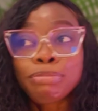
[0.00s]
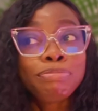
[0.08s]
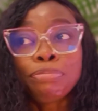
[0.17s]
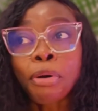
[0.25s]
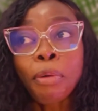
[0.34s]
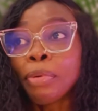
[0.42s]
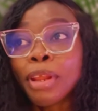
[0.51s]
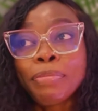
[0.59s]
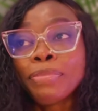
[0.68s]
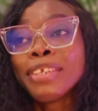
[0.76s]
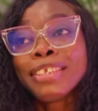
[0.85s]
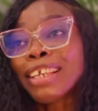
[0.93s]

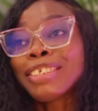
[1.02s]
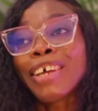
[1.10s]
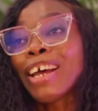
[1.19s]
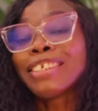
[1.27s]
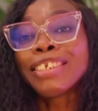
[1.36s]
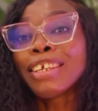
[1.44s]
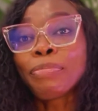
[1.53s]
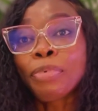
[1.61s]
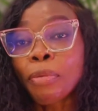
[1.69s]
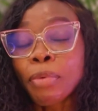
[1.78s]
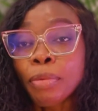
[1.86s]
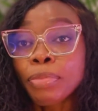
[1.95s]
problem. That's not her
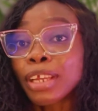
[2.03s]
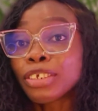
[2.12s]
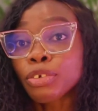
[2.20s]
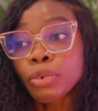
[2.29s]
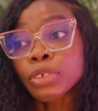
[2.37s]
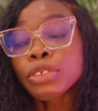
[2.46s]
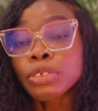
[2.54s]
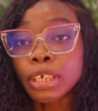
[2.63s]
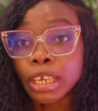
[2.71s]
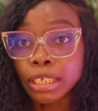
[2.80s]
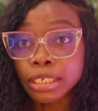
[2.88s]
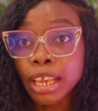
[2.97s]
problem, that she wants to
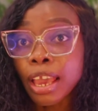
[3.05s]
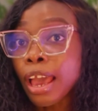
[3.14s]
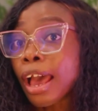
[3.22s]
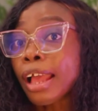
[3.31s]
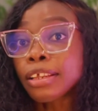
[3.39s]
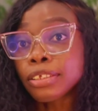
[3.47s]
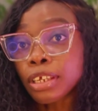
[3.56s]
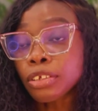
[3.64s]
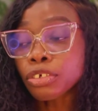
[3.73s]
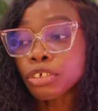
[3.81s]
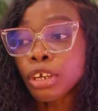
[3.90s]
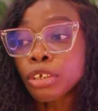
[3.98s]
get an
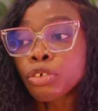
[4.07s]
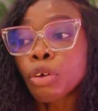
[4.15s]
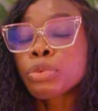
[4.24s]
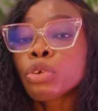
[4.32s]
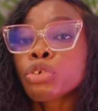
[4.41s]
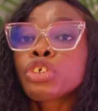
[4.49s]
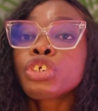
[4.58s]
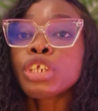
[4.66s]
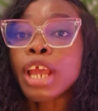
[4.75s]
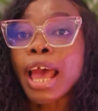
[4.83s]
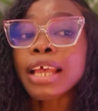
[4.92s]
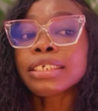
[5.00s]
international job. So
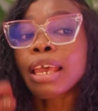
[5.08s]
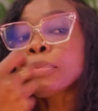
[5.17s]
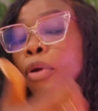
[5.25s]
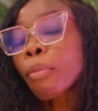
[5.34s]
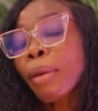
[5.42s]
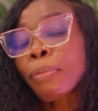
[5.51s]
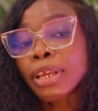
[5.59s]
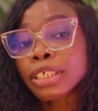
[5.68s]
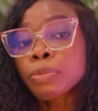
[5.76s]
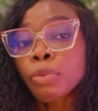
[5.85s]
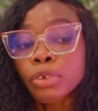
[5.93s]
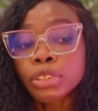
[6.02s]
as I brought my
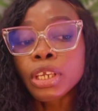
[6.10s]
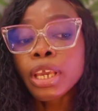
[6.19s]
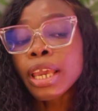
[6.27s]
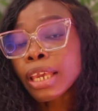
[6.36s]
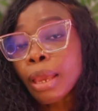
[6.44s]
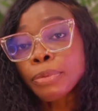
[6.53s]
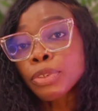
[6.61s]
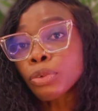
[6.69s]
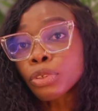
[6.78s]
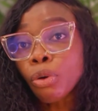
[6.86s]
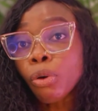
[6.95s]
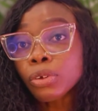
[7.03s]
passport, kept it on
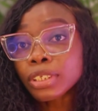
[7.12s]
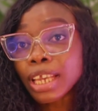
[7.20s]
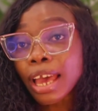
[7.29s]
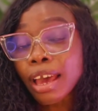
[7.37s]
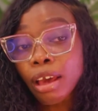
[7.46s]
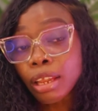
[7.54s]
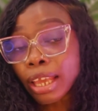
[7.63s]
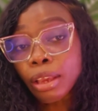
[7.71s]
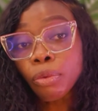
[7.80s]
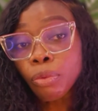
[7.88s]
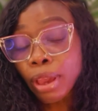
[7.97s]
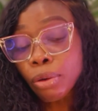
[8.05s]
the altar,
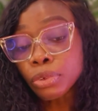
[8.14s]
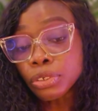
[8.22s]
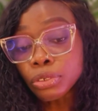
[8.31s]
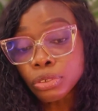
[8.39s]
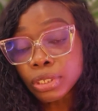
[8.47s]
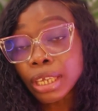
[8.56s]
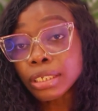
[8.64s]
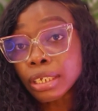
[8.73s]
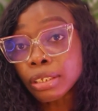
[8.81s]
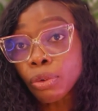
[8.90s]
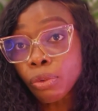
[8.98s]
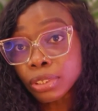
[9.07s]
where we use as
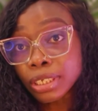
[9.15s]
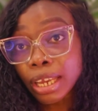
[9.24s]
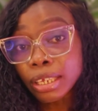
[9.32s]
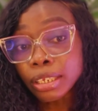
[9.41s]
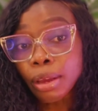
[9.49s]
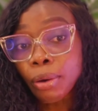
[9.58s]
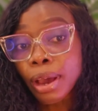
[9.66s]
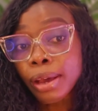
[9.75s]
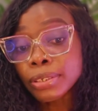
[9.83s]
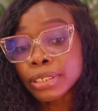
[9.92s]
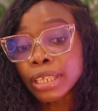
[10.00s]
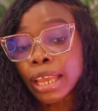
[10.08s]
an altar in our
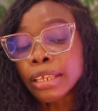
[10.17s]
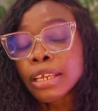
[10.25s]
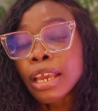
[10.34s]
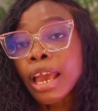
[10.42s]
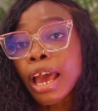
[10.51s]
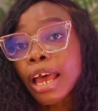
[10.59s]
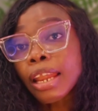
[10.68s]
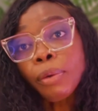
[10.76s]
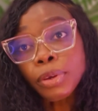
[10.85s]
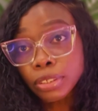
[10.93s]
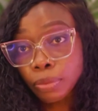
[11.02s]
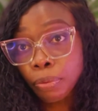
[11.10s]
house then, and I
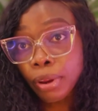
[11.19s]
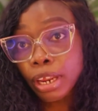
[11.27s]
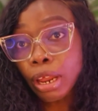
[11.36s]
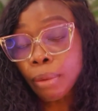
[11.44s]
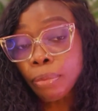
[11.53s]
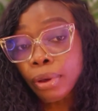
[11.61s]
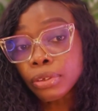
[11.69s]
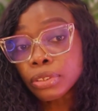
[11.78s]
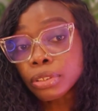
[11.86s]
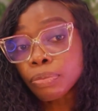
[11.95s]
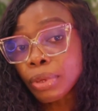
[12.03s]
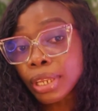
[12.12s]
was praying
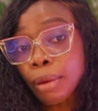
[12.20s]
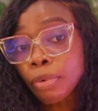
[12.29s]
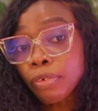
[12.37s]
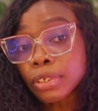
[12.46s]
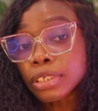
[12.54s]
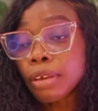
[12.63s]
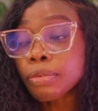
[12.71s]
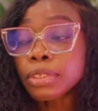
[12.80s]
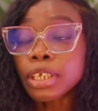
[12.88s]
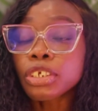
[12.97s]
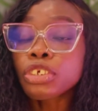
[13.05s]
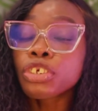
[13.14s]
about being approved in 7
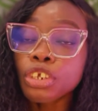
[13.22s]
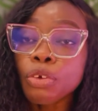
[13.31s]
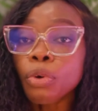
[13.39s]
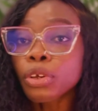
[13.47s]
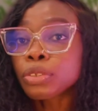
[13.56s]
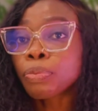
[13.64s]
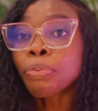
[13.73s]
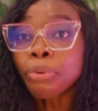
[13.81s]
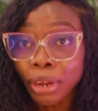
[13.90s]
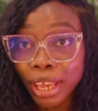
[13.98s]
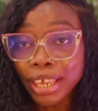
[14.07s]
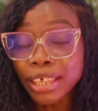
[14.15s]
days, she was
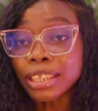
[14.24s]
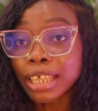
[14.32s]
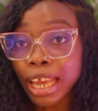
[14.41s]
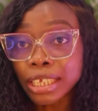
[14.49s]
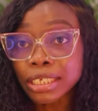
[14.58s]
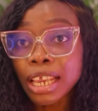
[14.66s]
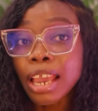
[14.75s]
praying that